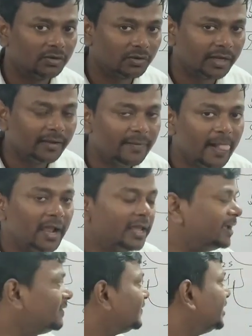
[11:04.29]
Okay,
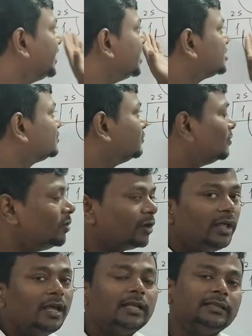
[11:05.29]
if it is 4,